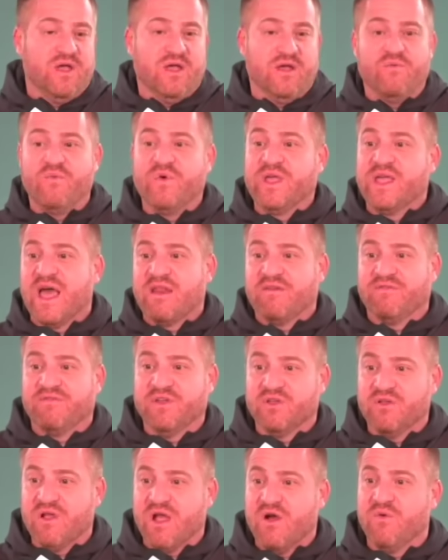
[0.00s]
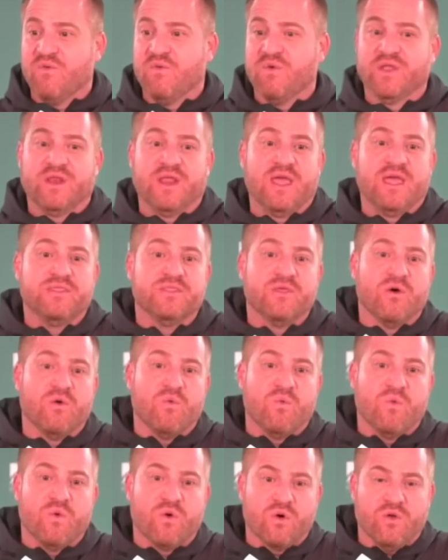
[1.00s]
We got to figure out what in the
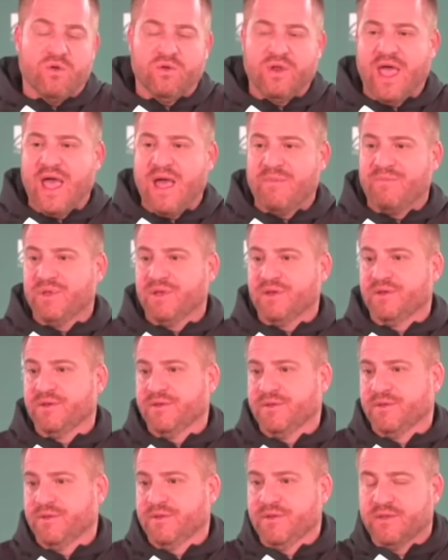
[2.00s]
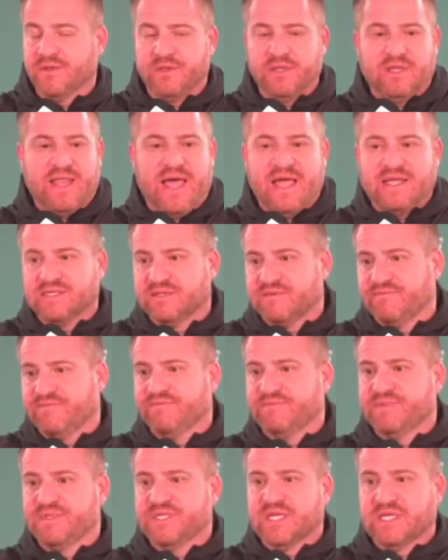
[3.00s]
world happened the last
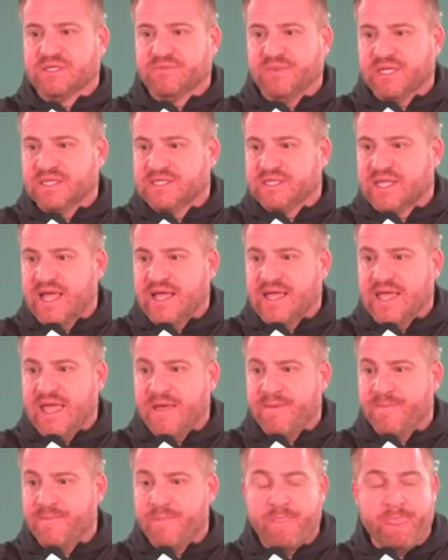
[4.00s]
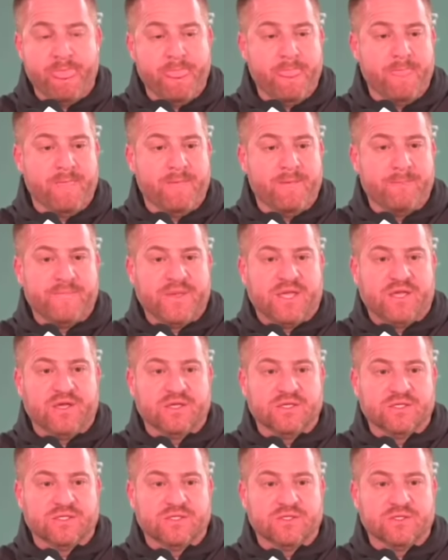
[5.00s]
6 minutes of that game,
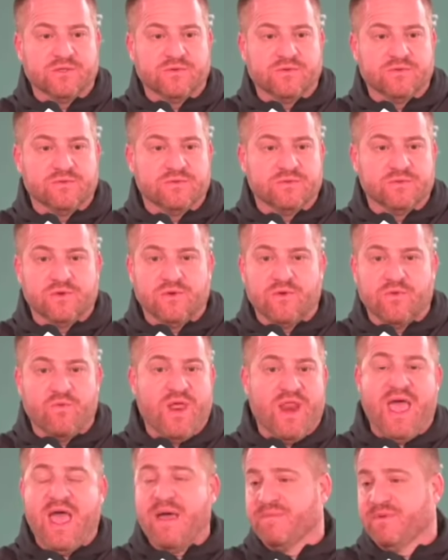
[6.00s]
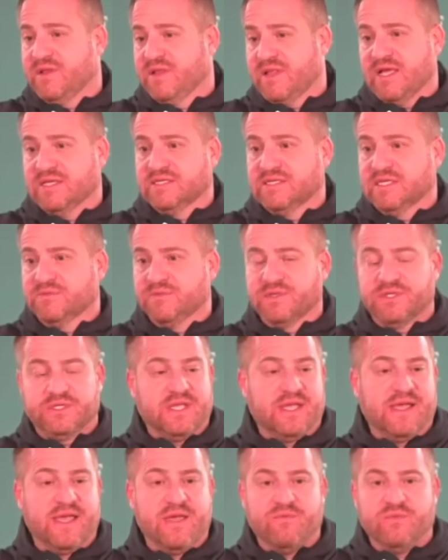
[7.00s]
because what happened the last 6 minutes
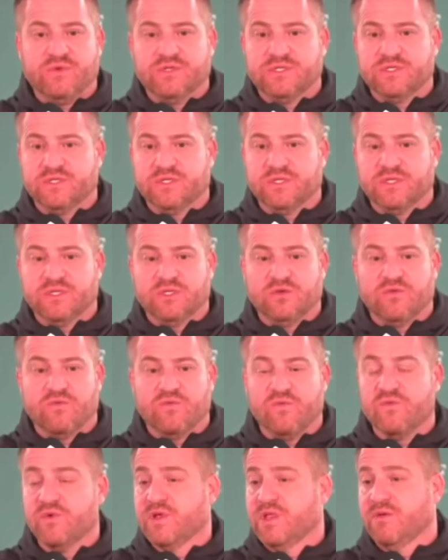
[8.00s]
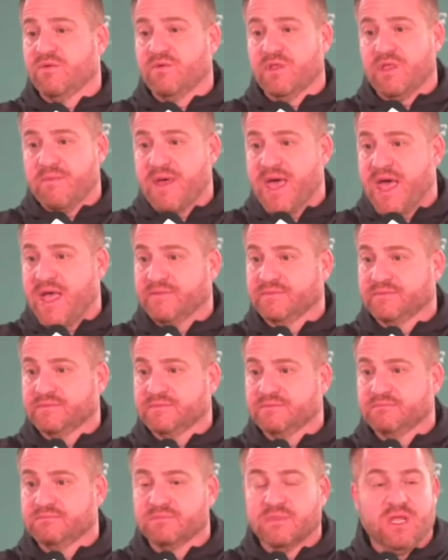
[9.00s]
of that game was really, really bad.
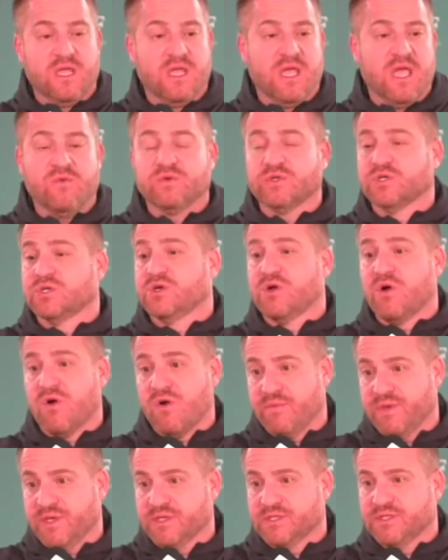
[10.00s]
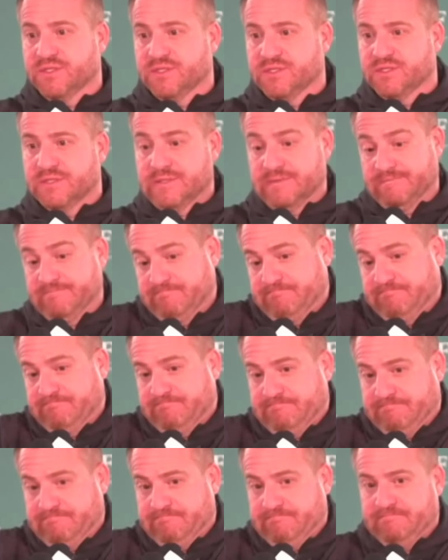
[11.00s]
It was garbage.
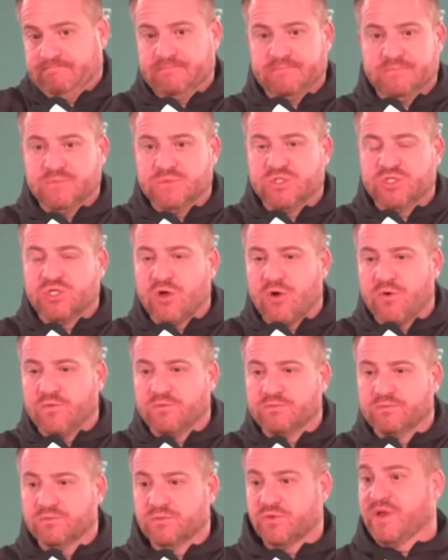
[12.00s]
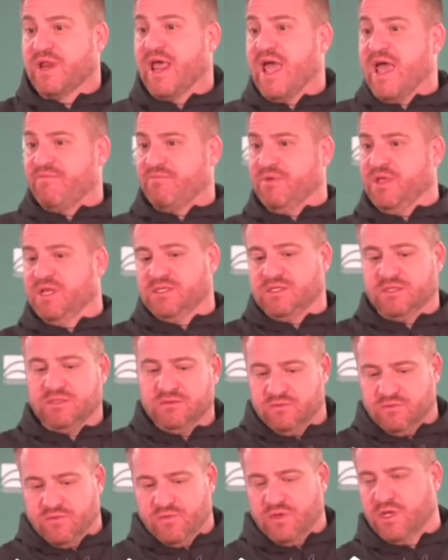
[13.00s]
So 3.5 minutes,
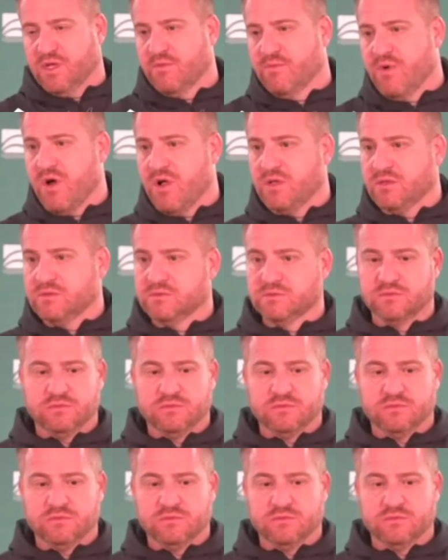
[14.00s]
really good ball.